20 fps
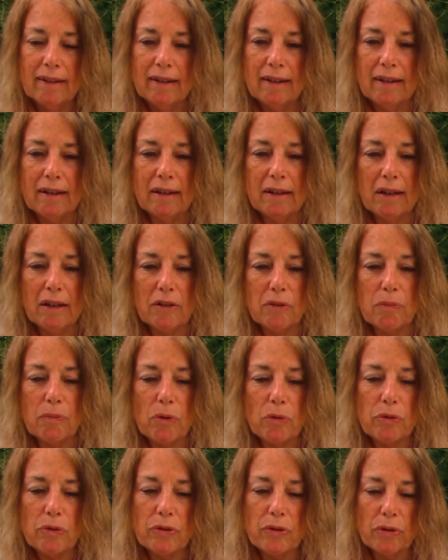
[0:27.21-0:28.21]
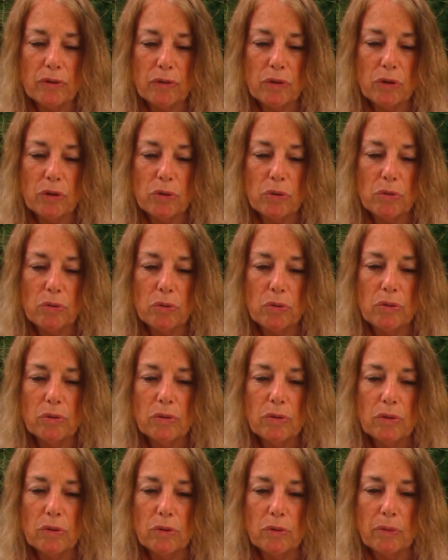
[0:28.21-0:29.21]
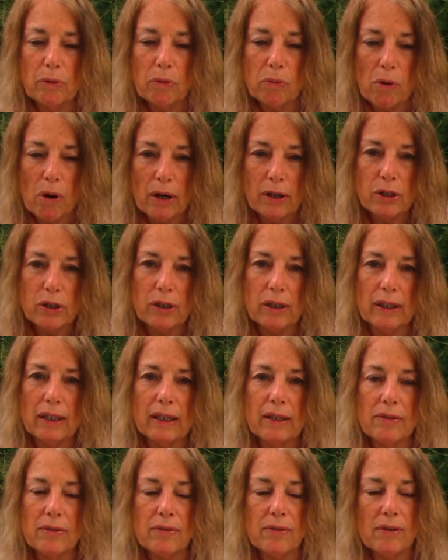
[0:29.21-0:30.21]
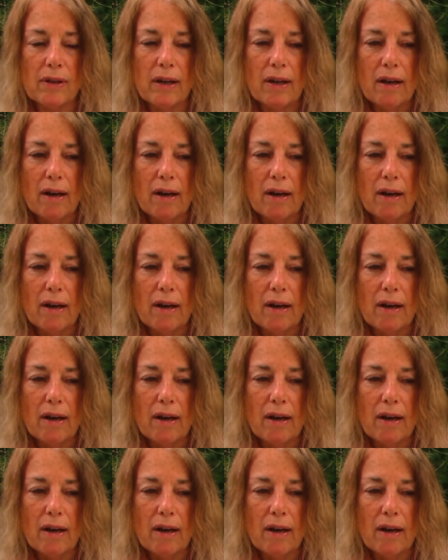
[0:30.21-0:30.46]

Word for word: Uh, as most of you who will be watching this